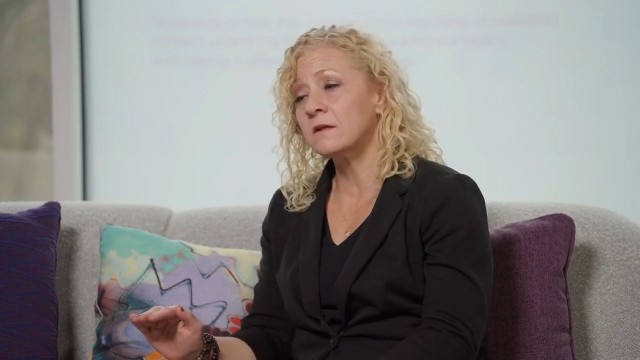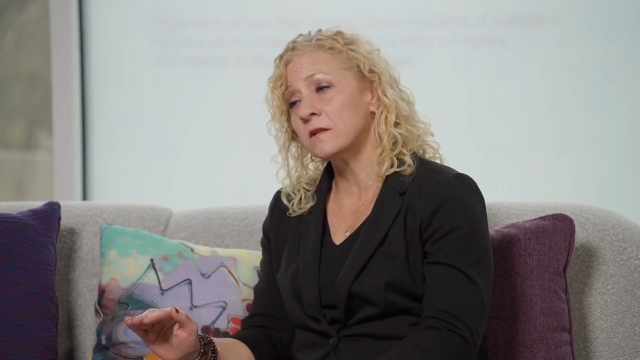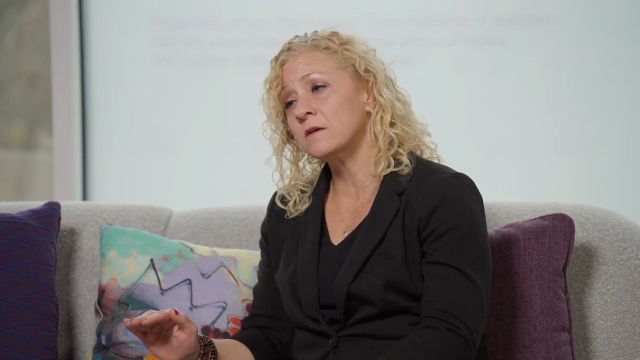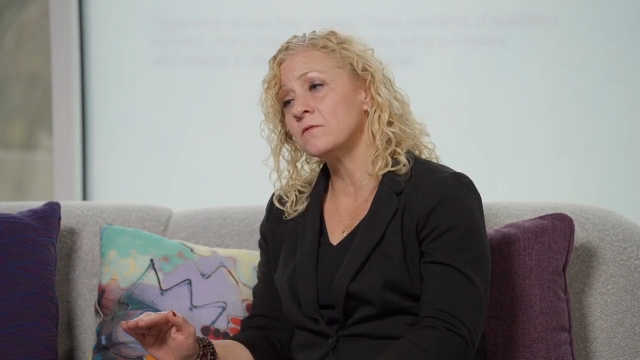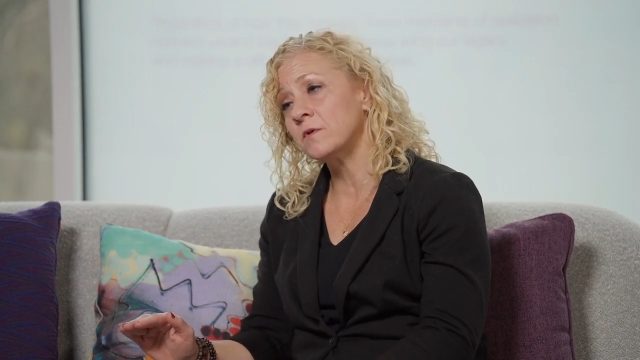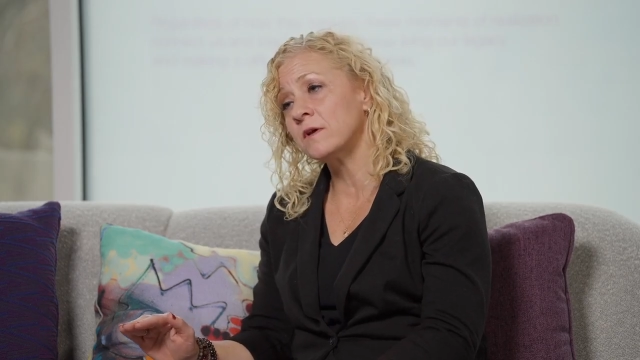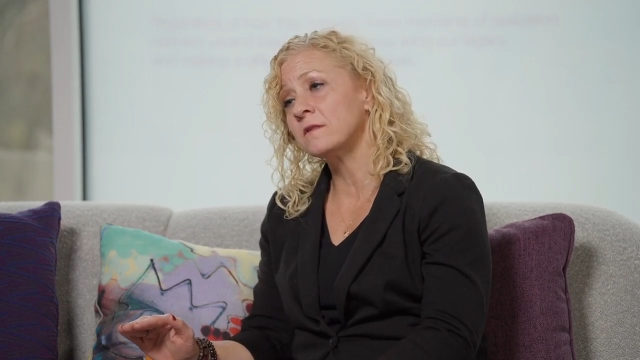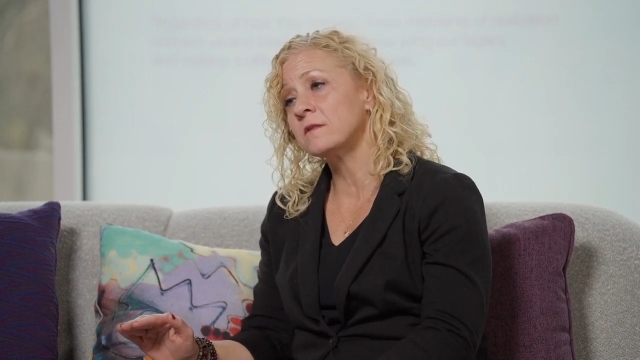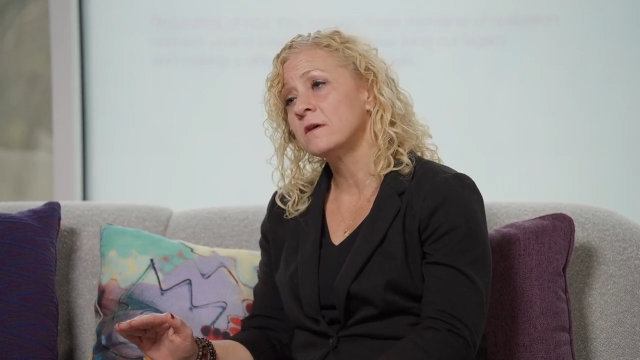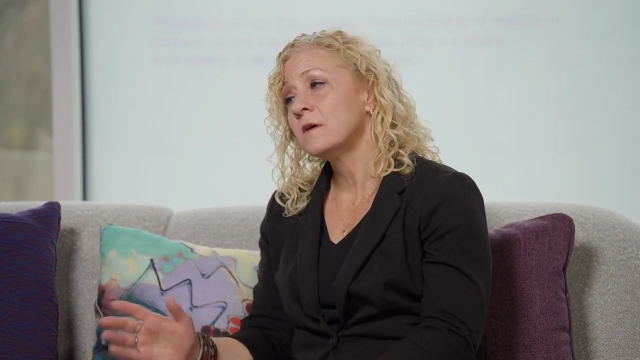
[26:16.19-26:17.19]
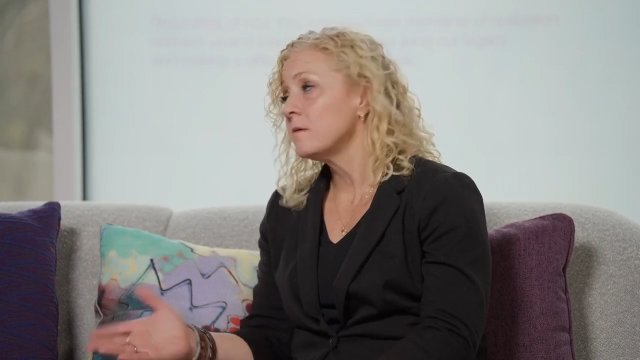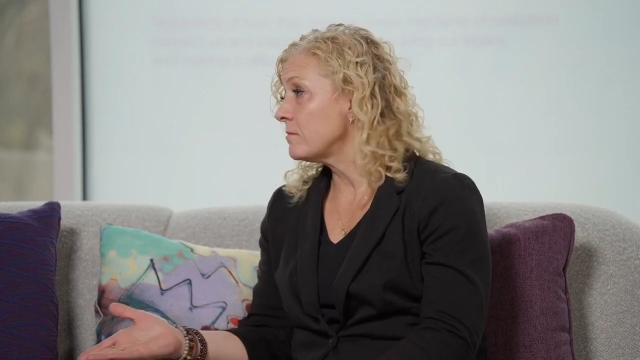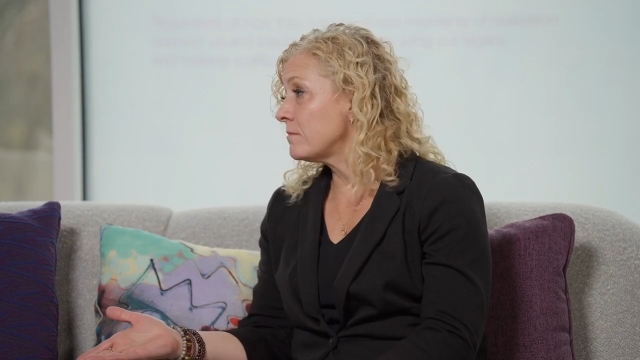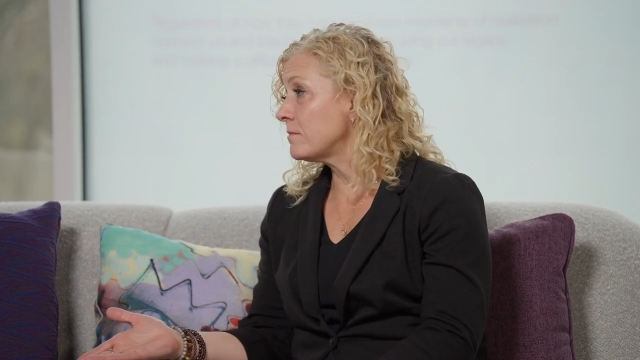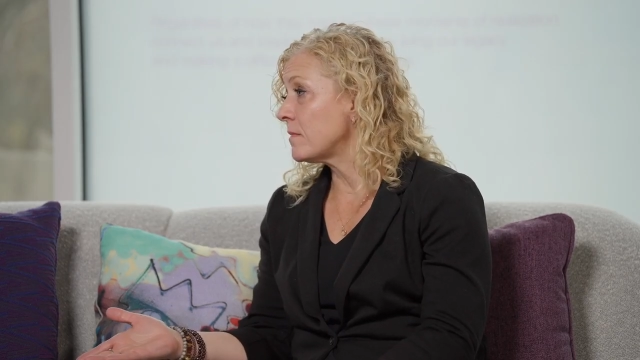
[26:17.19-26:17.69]
to live with
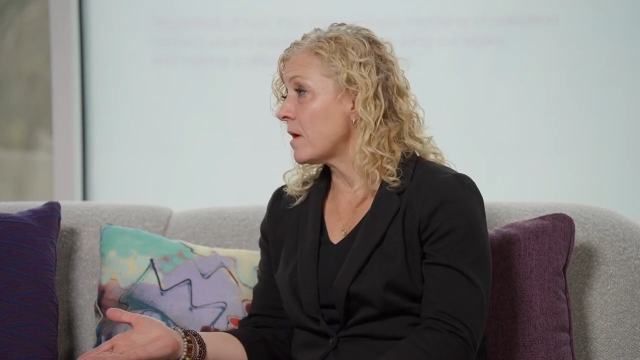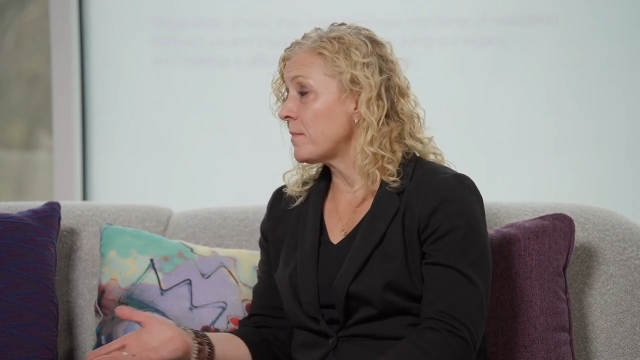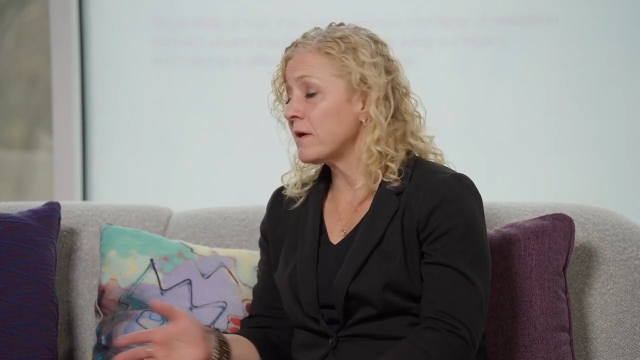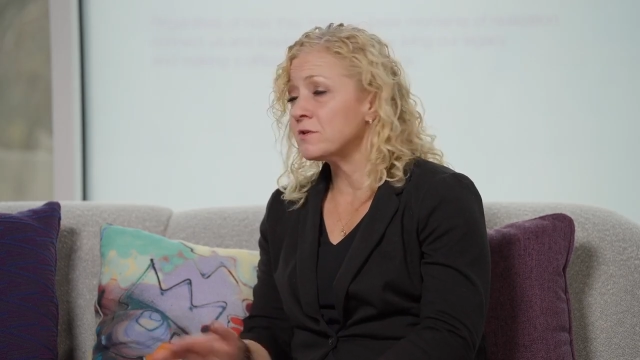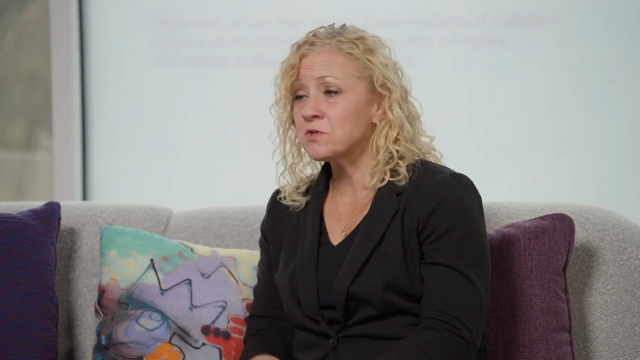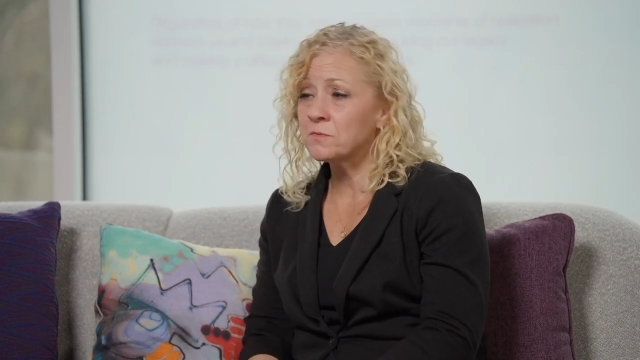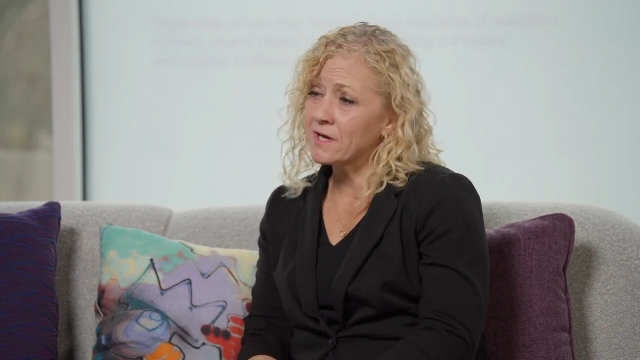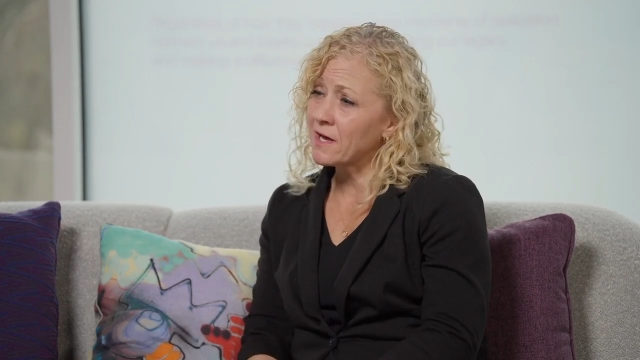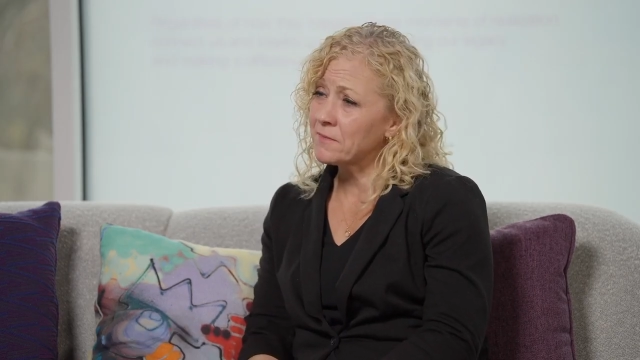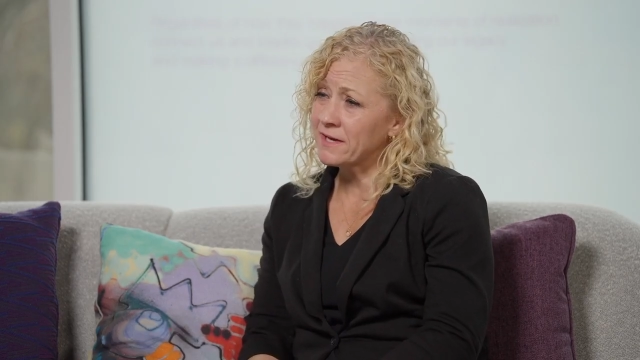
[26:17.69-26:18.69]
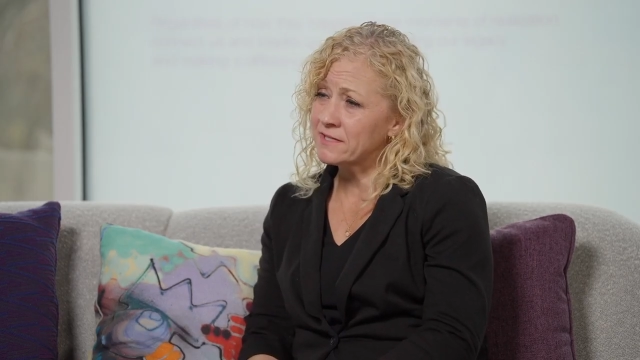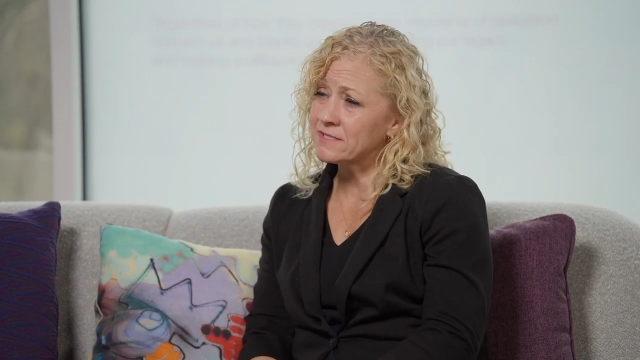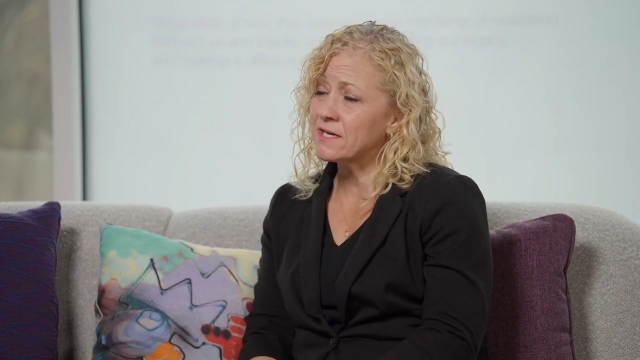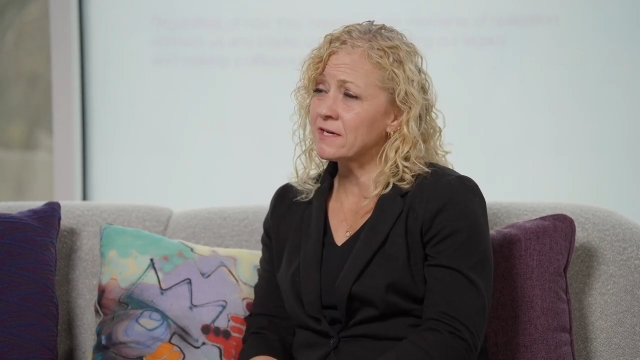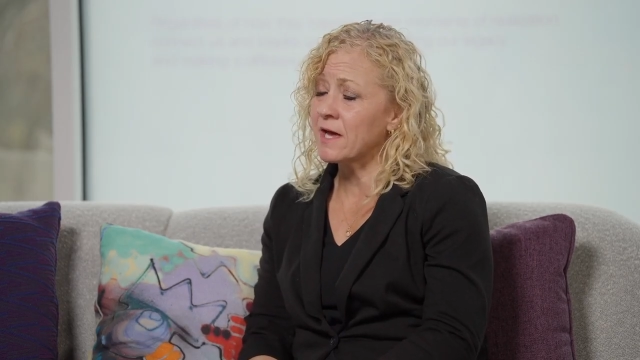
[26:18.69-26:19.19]
peristomal skin